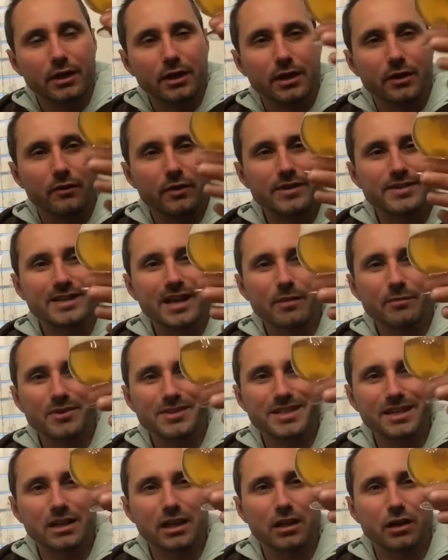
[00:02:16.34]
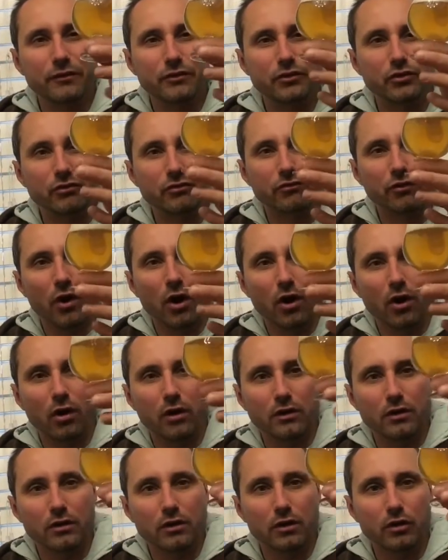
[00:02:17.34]
Resembles the color of
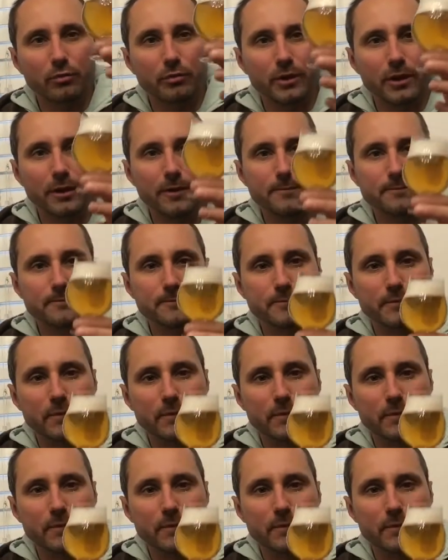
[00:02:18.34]
Duval a little bit.